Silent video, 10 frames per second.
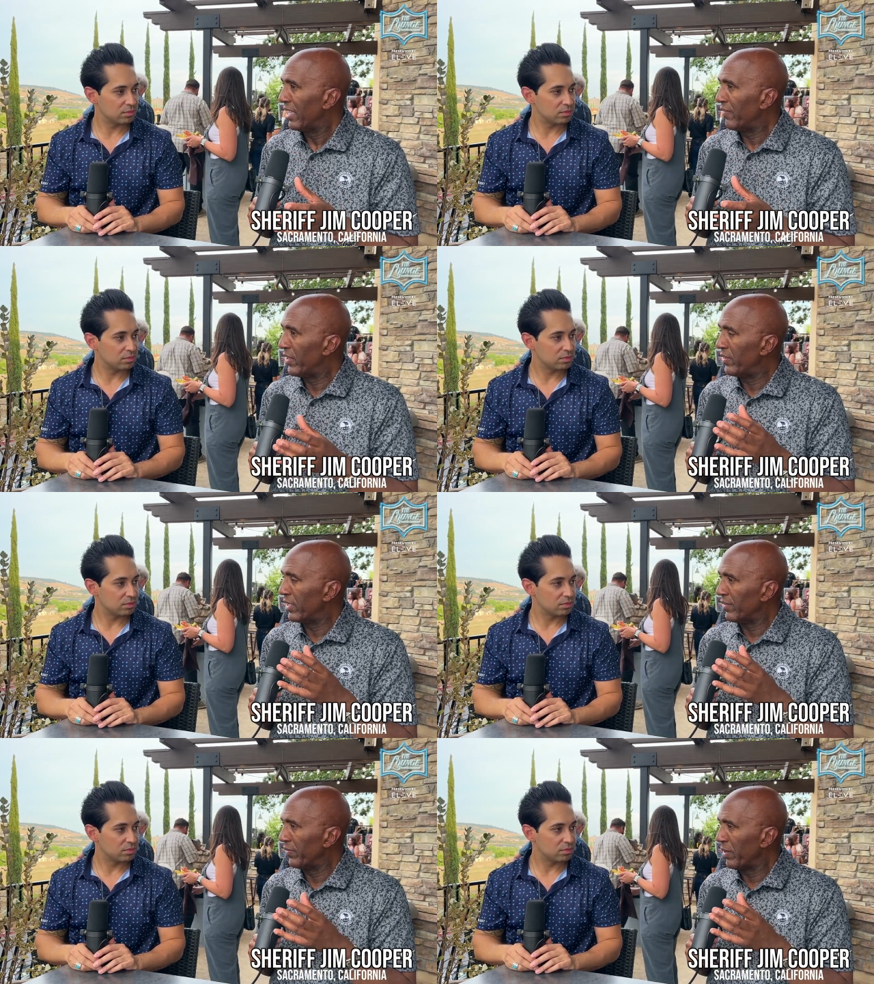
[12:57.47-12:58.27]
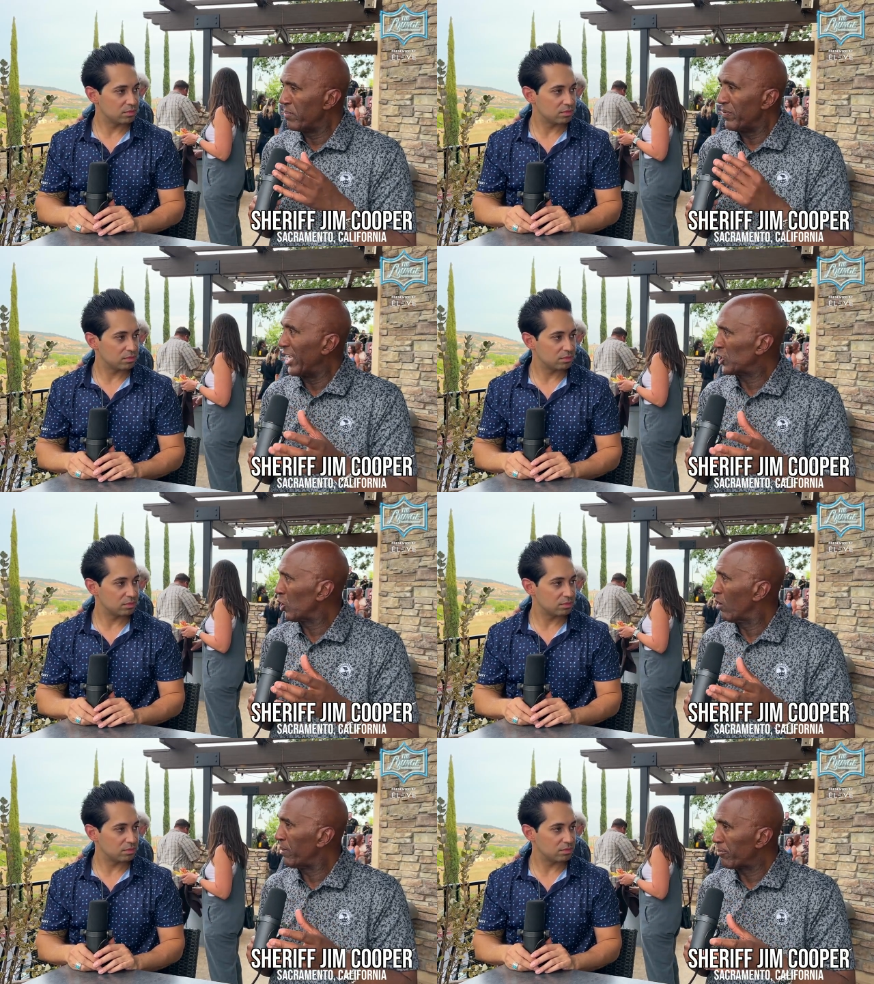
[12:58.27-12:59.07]
Speaker 1: And then the men that
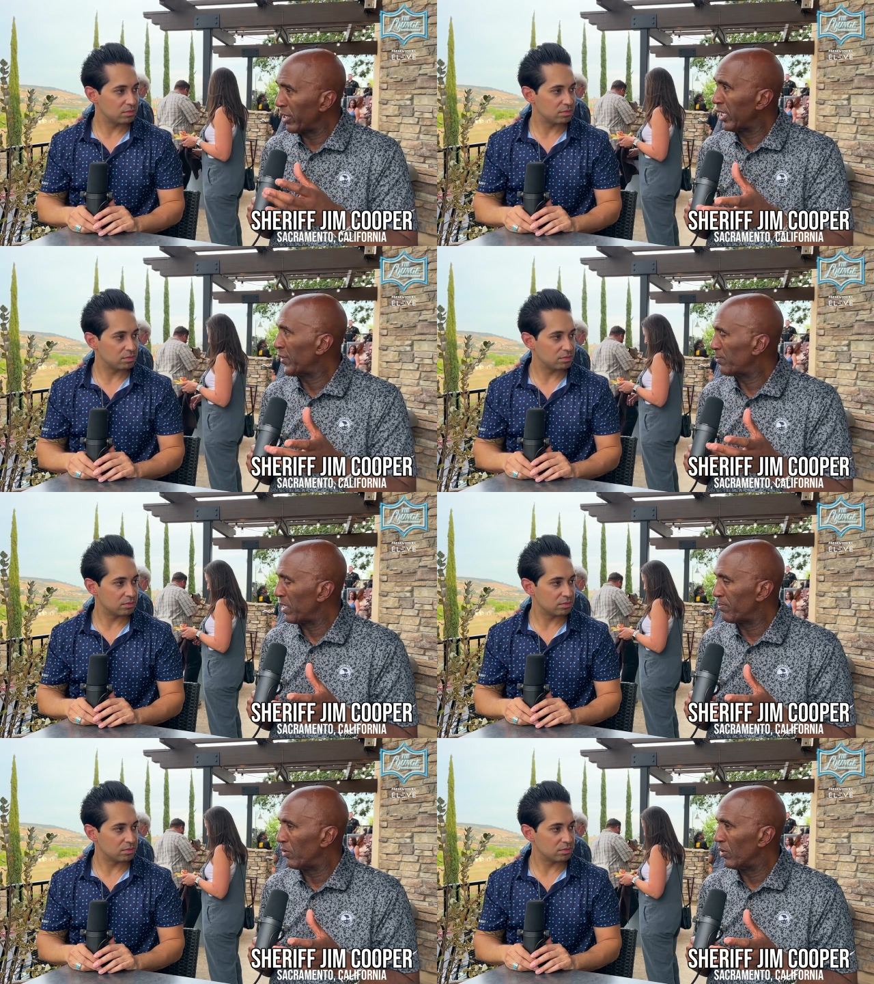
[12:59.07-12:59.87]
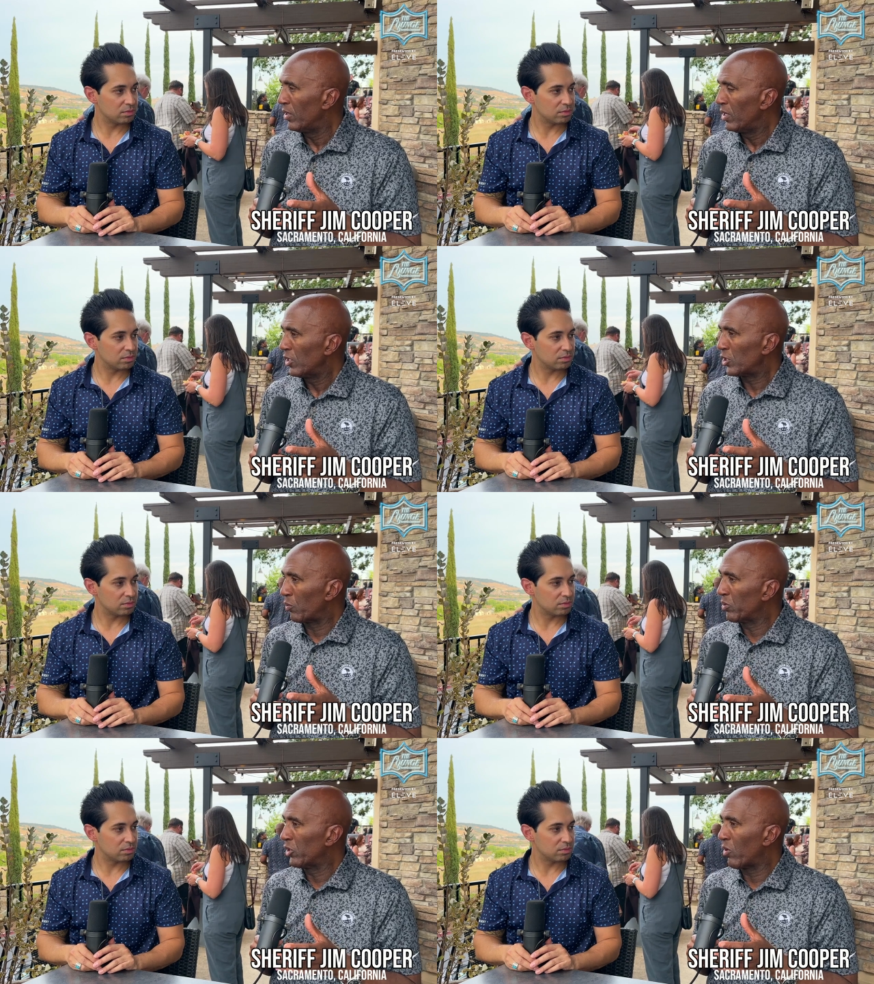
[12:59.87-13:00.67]
show up and prey on these people. So
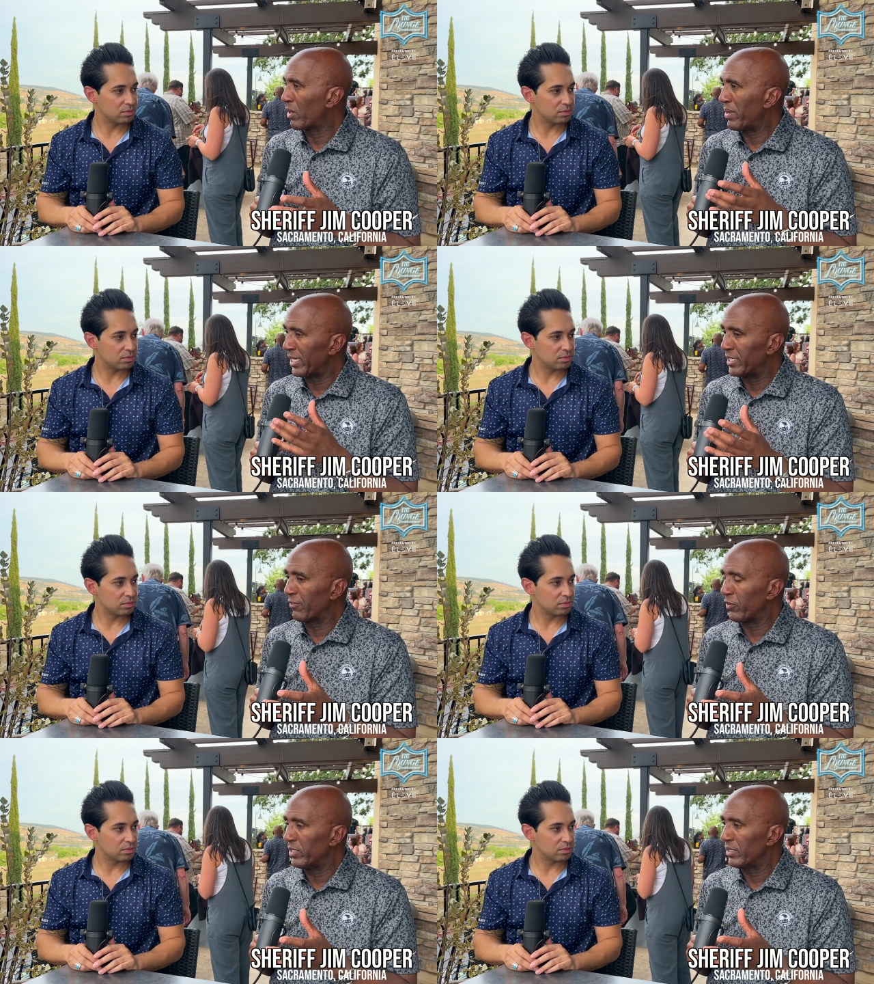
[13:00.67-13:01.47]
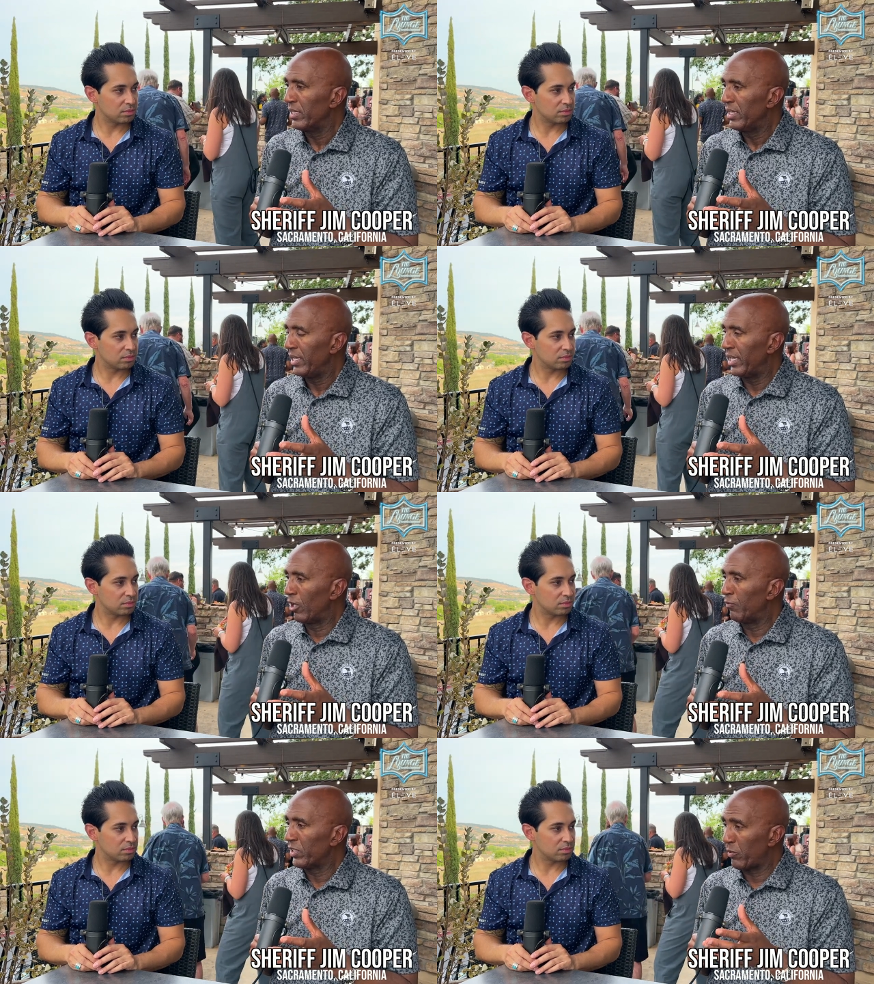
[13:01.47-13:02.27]
we really want to make a difference and
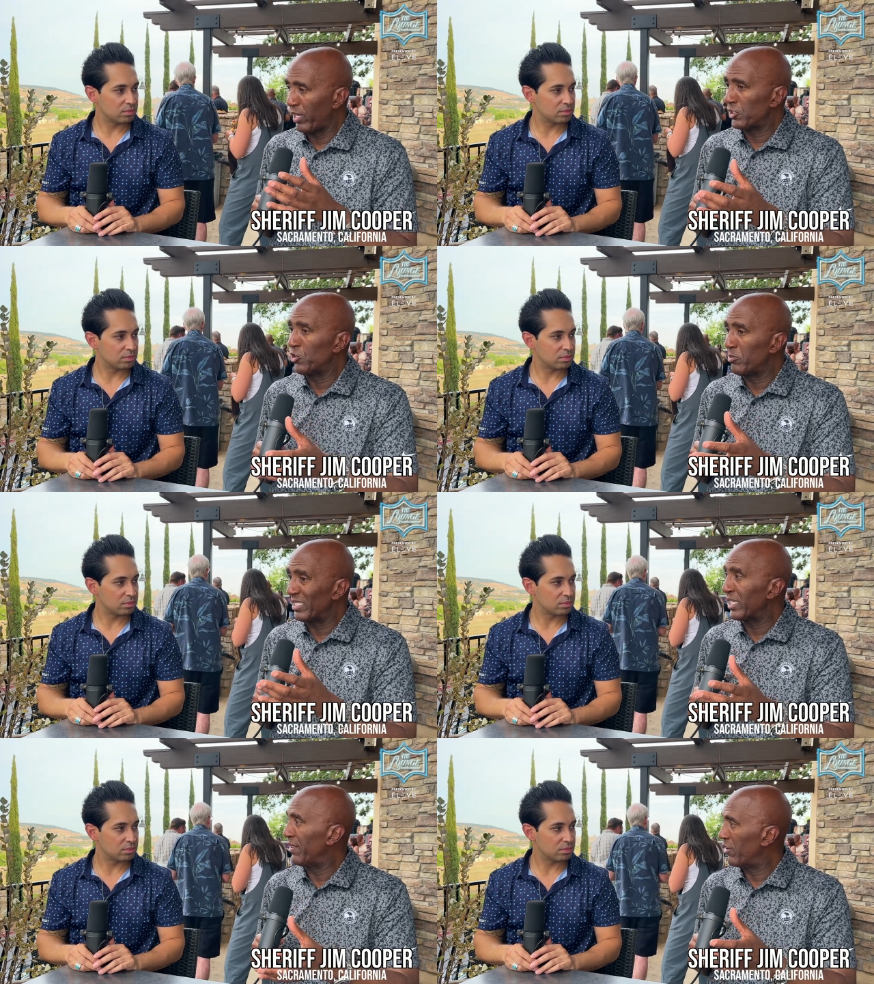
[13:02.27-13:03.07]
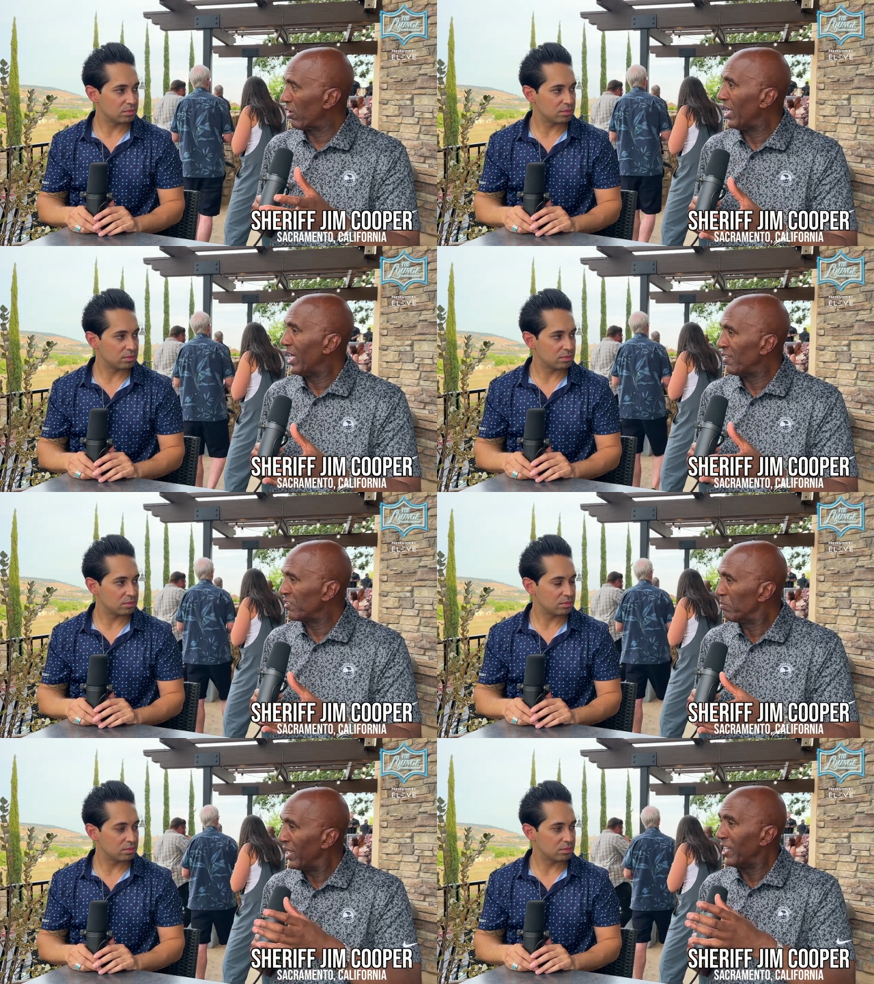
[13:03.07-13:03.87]
hopefully rescue them and save their
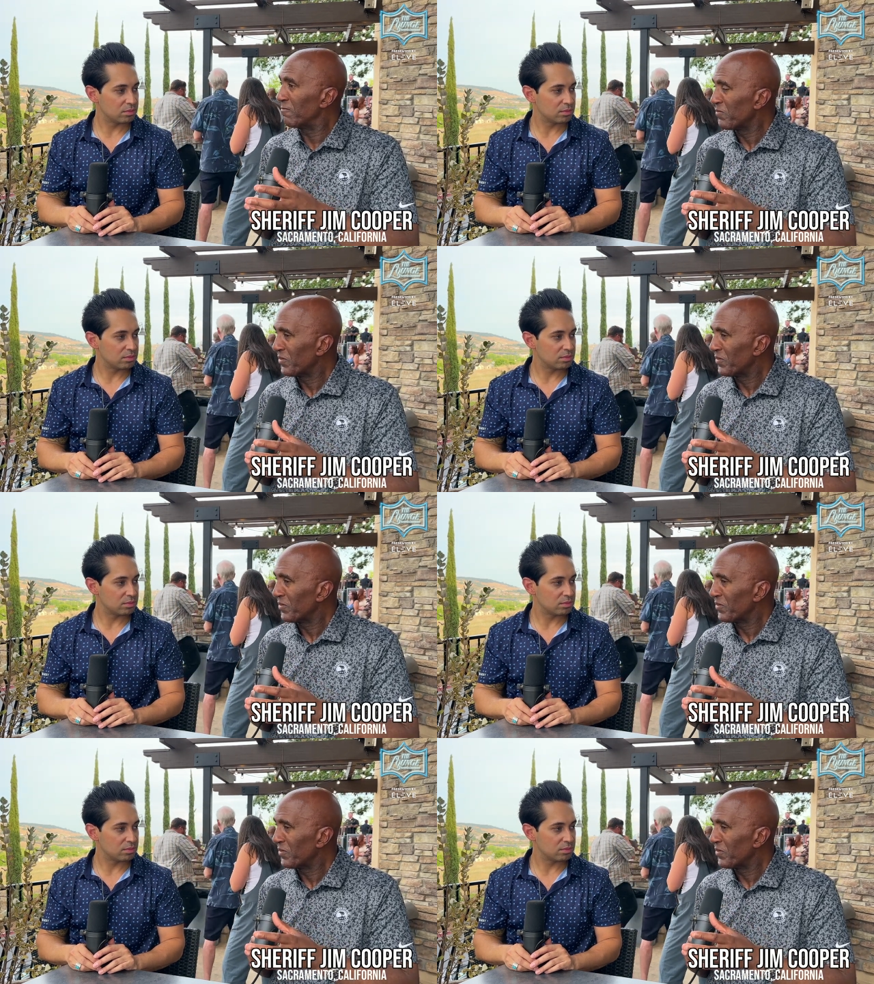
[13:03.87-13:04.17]
lives. But